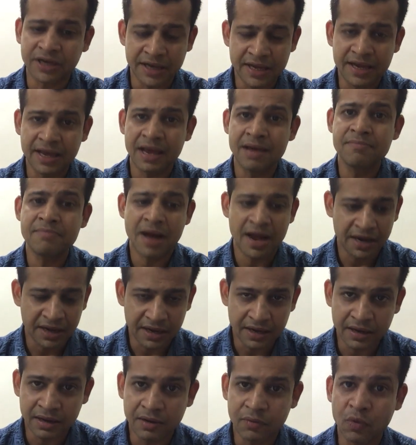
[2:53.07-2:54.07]
and he came
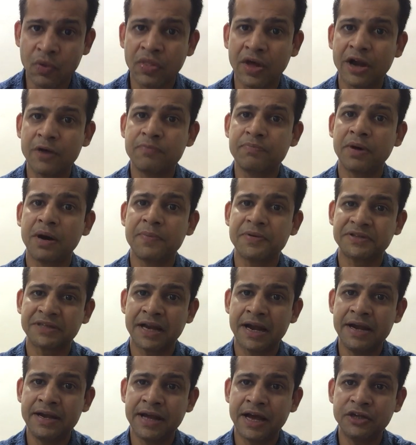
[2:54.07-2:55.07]
back with that purpose
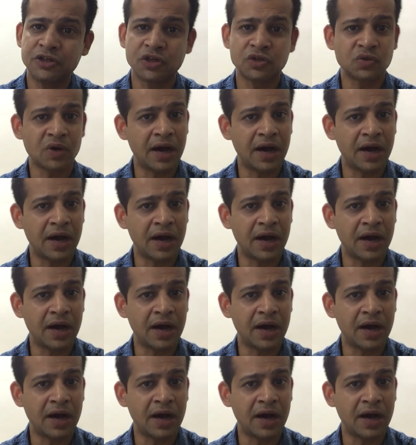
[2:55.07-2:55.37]
and intention.